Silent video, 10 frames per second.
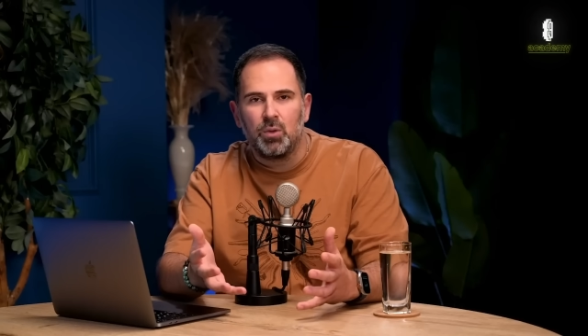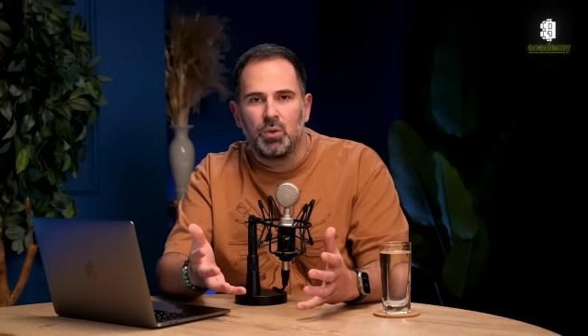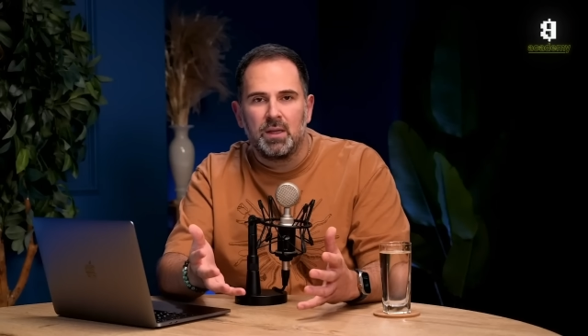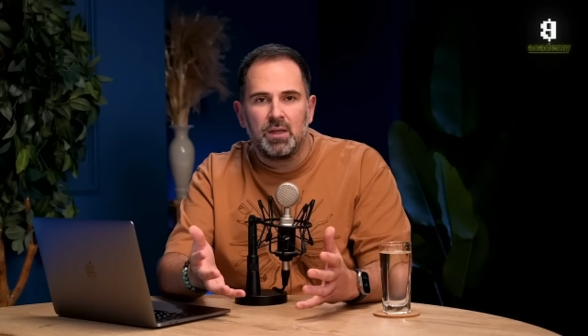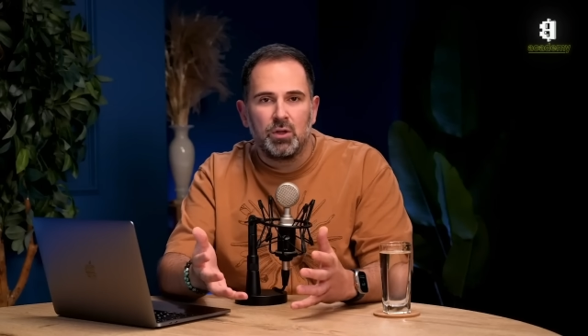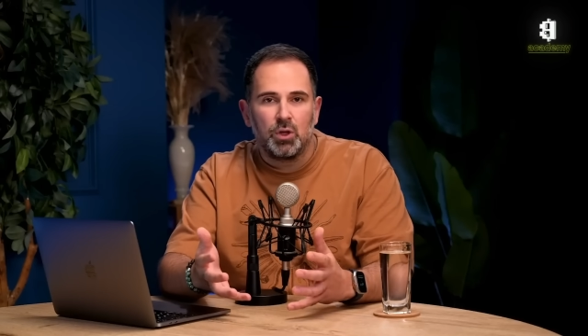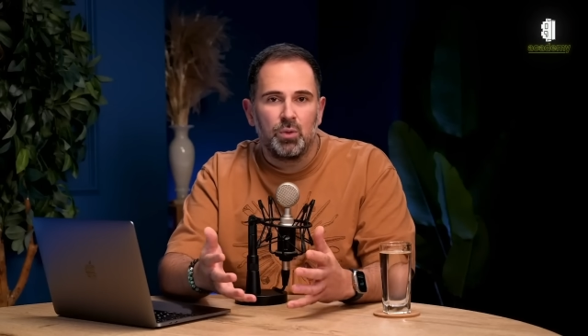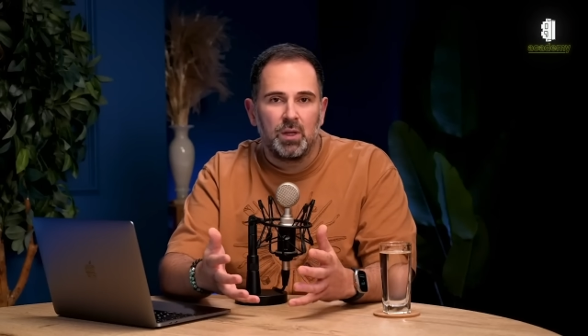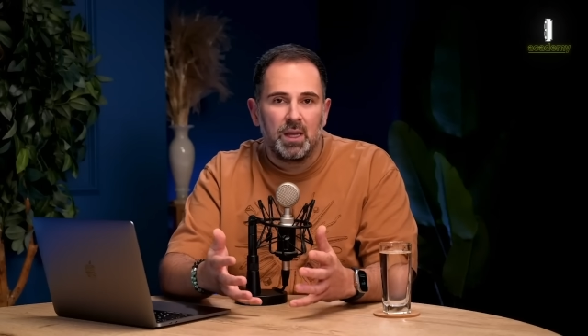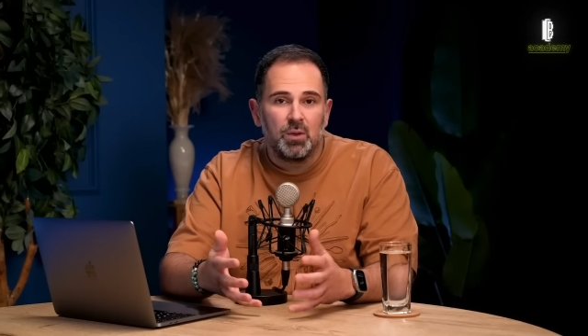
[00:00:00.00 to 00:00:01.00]
we need to
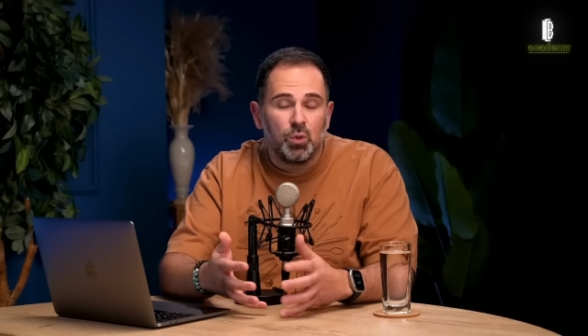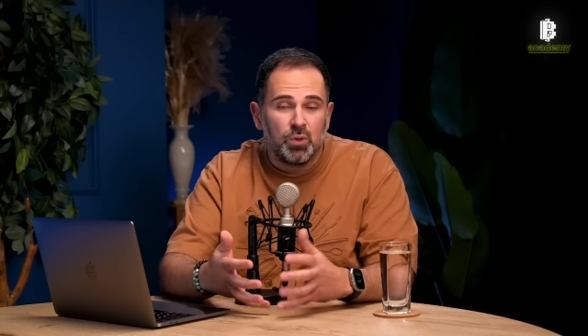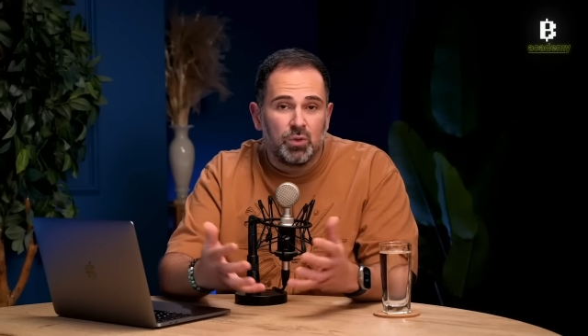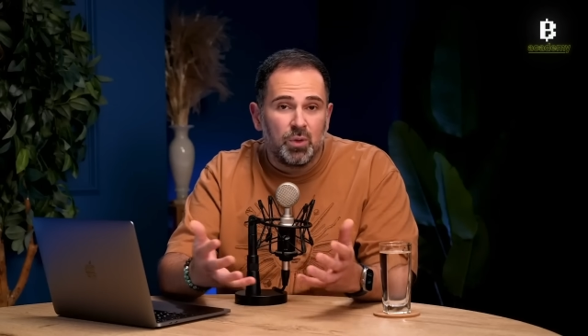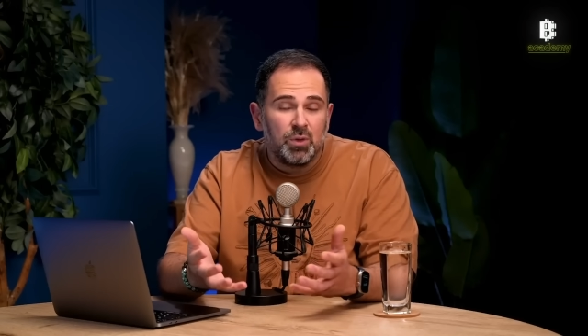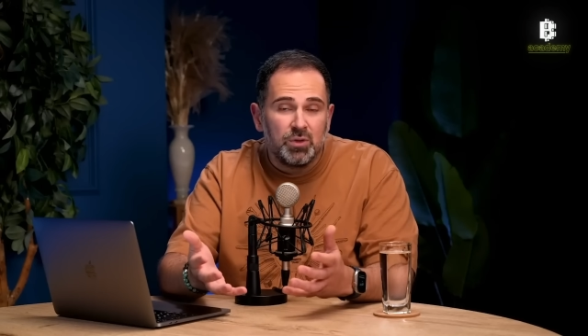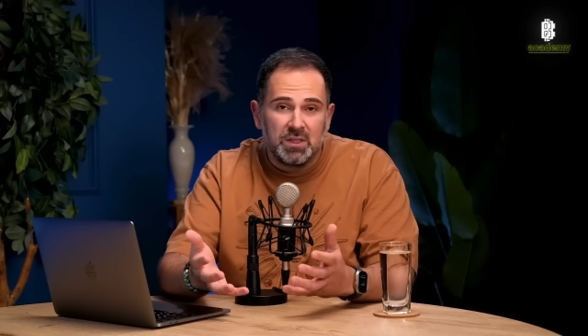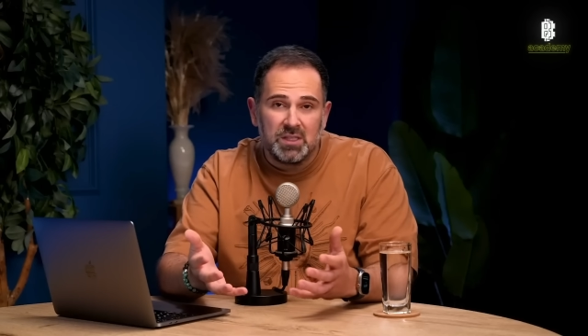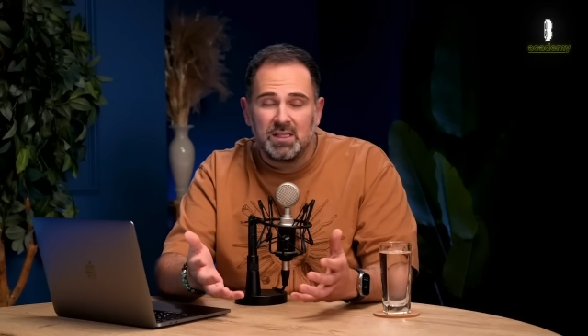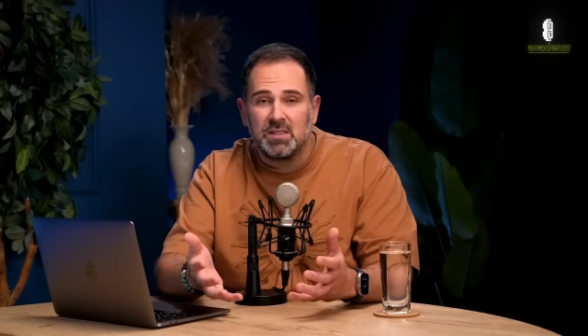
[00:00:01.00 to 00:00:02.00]
comprehend what problems
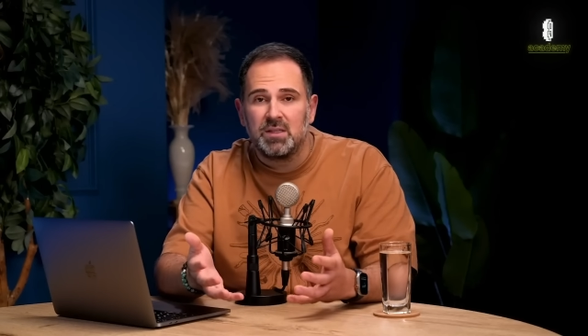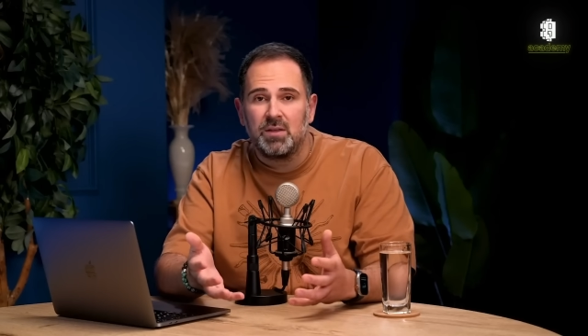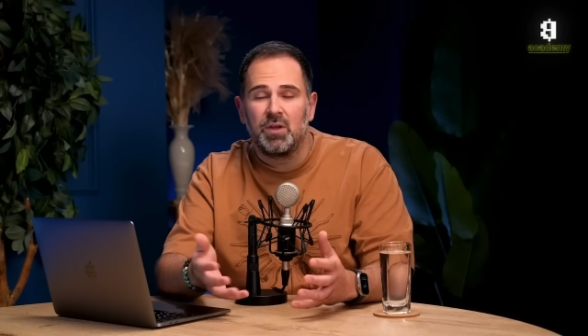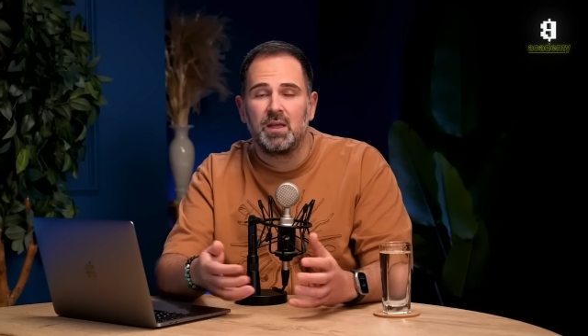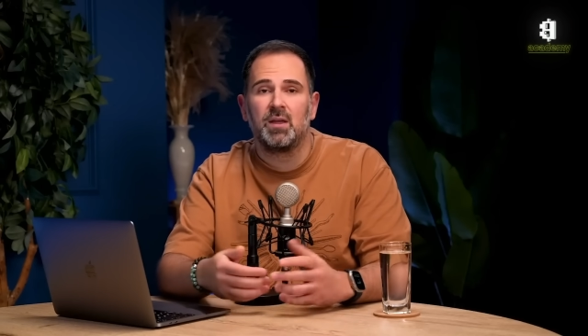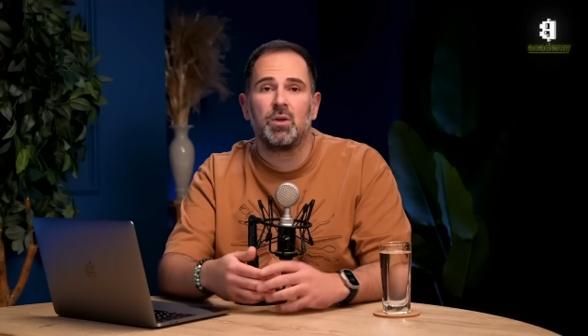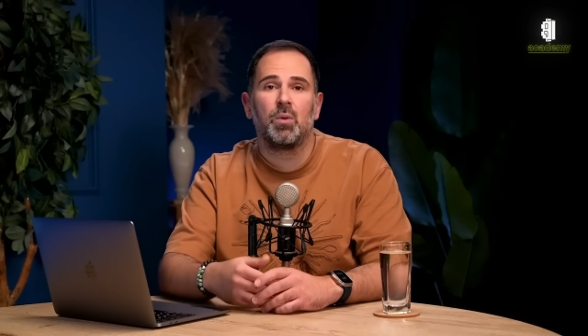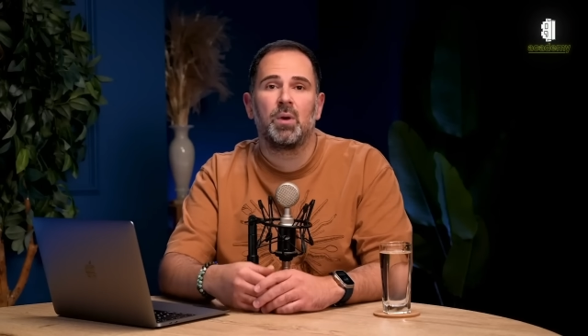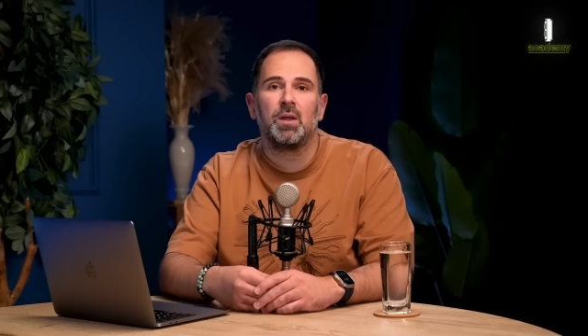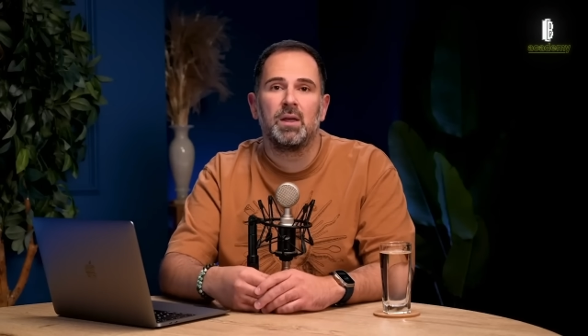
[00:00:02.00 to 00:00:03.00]
exist in the financial
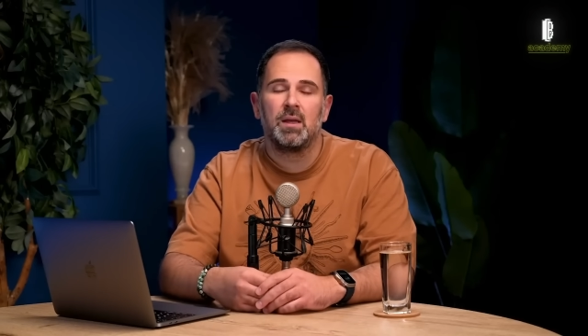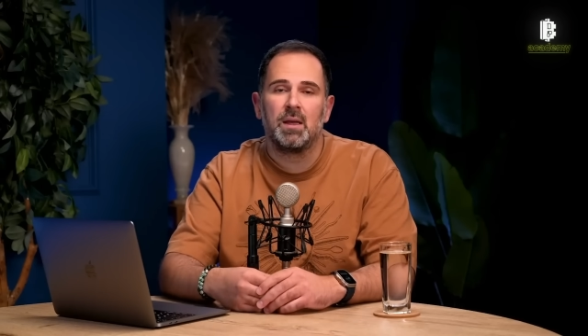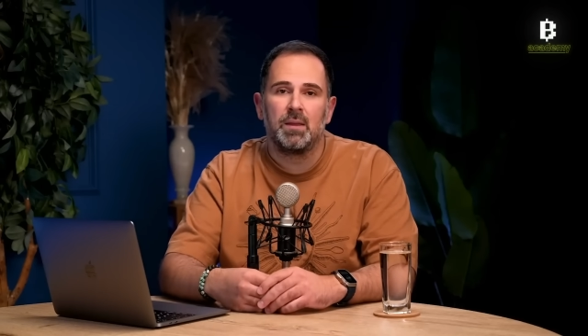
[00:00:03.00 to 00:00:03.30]
market.